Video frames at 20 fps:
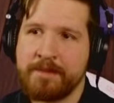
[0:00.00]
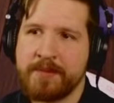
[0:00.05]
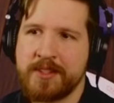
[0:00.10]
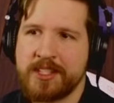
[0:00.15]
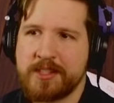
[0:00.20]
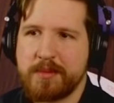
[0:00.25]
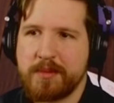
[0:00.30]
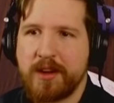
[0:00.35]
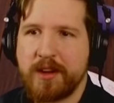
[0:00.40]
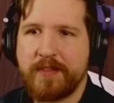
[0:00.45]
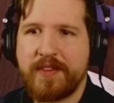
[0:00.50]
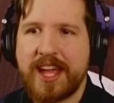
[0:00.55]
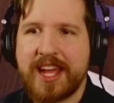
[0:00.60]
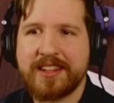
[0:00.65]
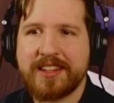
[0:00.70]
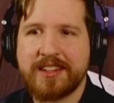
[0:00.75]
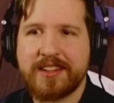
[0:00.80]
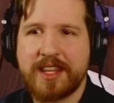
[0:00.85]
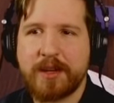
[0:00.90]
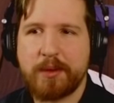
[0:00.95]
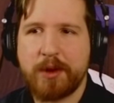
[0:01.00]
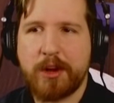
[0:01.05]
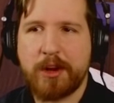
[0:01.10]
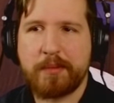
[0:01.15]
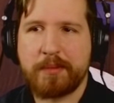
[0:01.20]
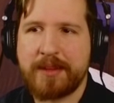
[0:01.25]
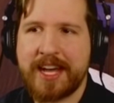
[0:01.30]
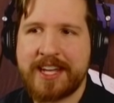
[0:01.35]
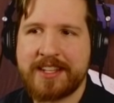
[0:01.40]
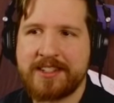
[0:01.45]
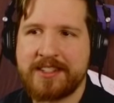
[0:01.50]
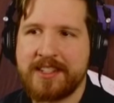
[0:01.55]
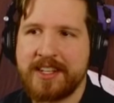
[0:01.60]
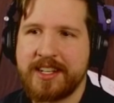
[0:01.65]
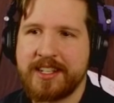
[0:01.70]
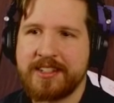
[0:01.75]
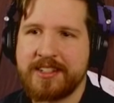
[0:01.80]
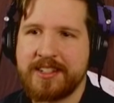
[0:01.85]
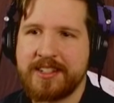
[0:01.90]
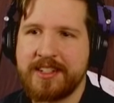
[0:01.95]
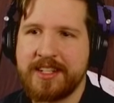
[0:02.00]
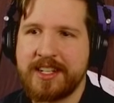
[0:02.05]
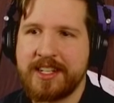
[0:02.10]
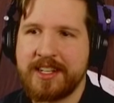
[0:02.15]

The small fact that they were all plastic and didn't need